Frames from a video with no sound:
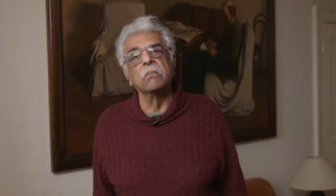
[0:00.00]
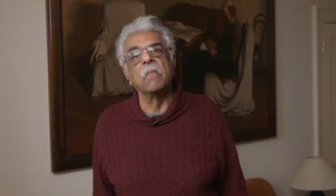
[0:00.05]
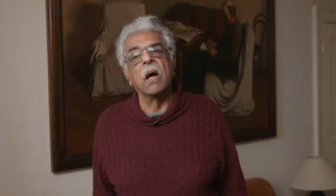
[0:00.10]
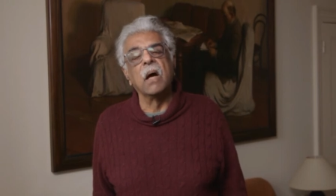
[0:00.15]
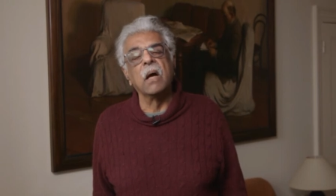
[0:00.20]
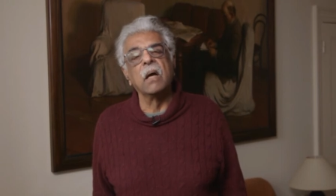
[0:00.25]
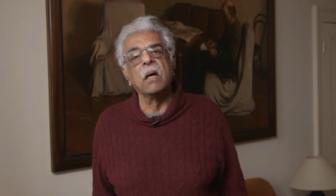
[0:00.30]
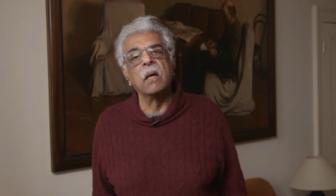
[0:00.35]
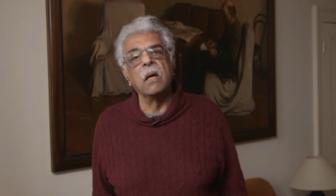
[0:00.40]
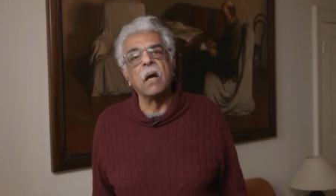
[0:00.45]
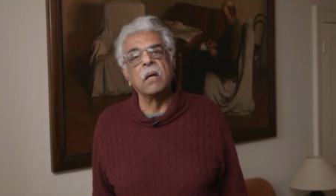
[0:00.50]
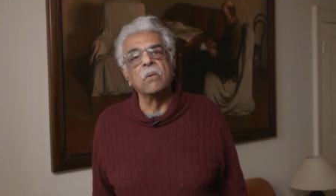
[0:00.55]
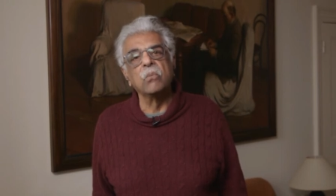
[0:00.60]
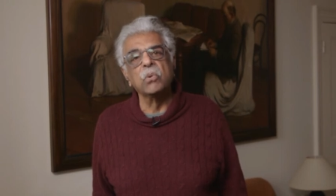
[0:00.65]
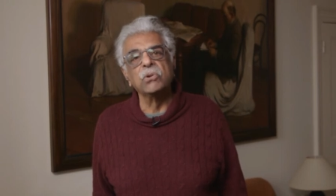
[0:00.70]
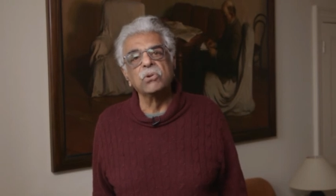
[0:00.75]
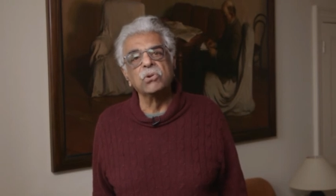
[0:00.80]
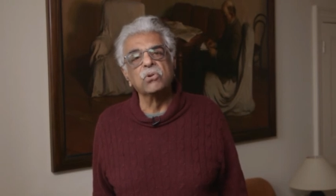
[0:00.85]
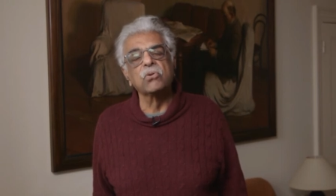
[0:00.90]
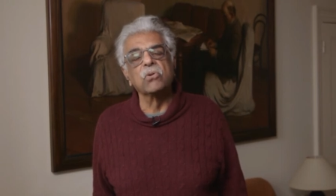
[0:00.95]
I
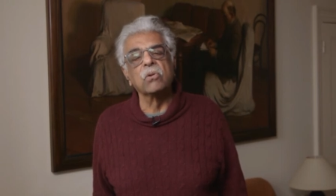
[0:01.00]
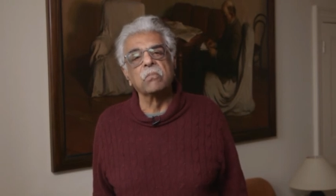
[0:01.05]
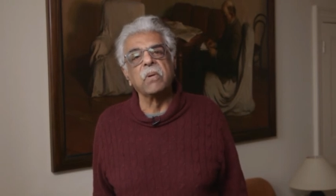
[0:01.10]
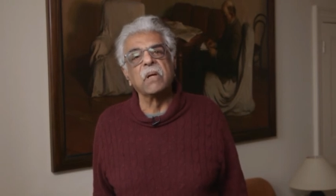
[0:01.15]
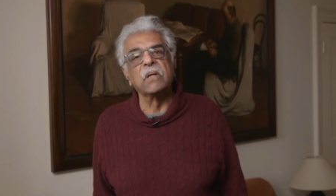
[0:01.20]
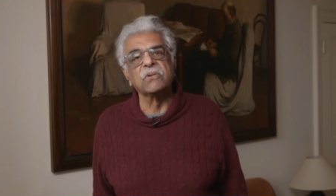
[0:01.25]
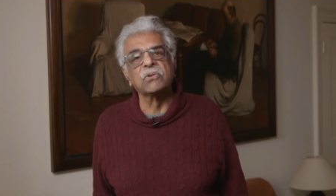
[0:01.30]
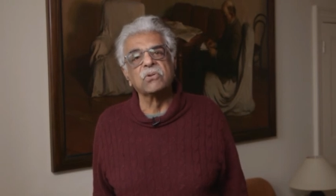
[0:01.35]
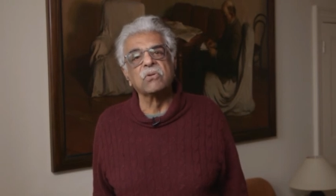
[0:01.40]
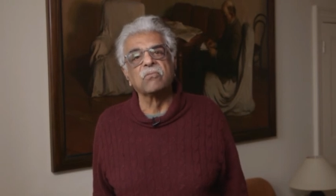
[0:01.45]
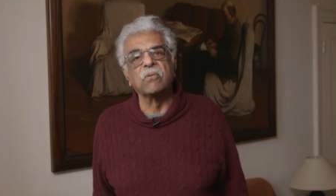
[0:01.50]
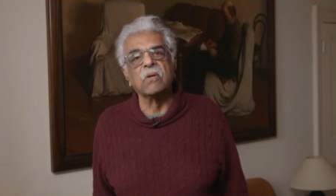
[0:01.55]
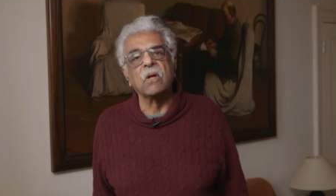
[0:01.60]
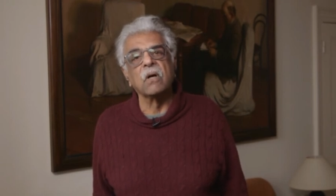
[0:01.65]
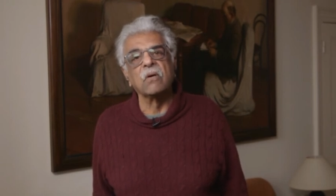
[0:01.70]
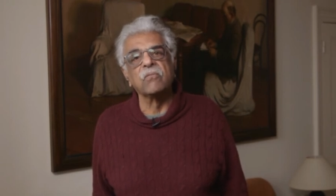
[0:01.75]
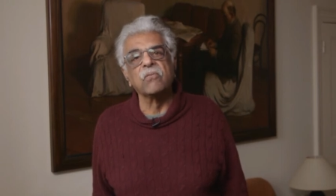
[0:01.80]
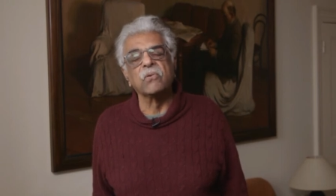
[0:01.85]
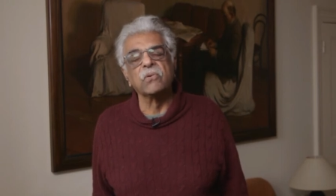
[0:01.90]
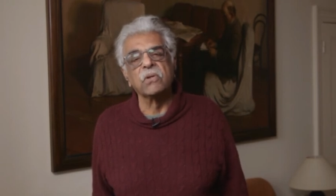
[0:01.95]
wish you the best of
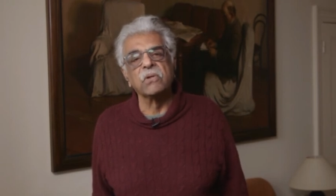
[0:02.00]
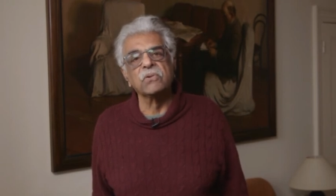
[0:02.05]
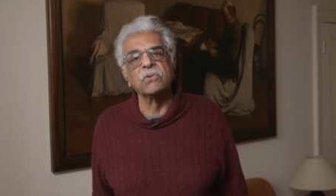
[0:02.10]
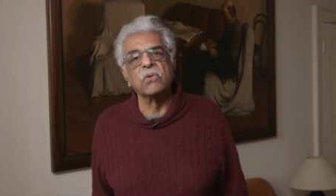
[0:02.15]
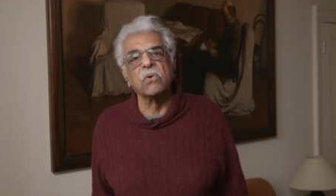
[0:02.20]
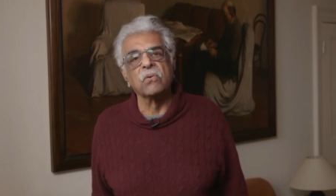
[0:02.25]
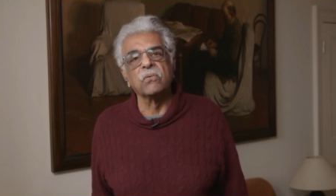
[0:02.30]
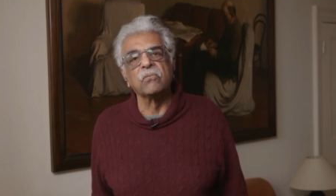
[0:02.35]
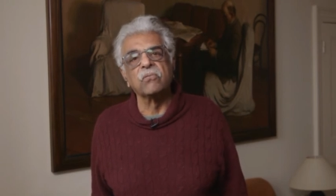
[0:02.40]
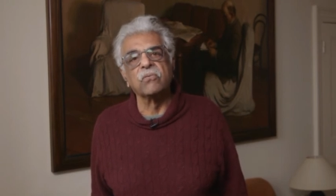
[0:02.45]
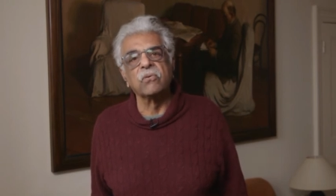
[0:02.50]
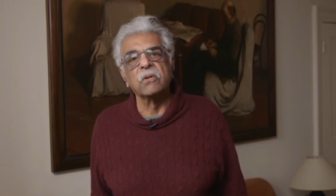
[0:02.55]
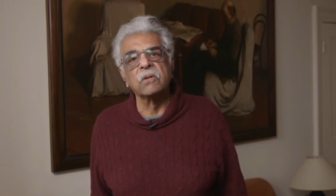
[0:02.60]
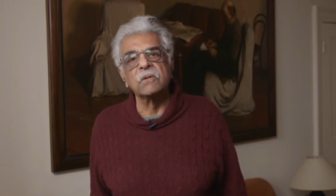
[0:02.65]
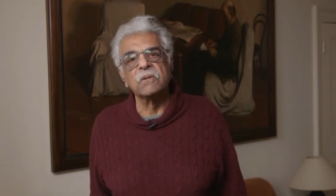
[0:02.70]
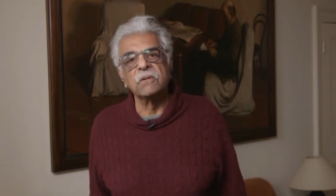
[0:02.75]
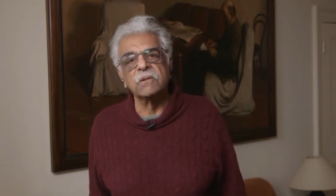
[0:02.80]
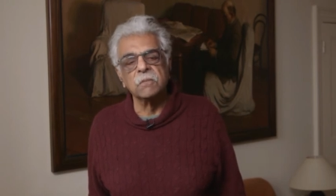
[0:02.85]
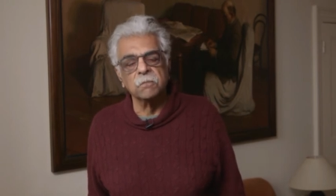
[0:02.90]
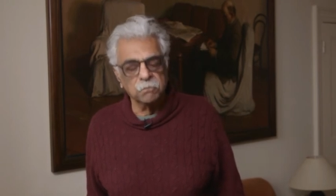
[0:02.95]
luck for this
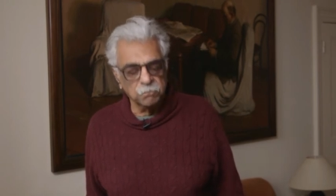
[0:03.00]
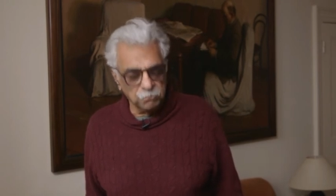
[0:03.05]
conference.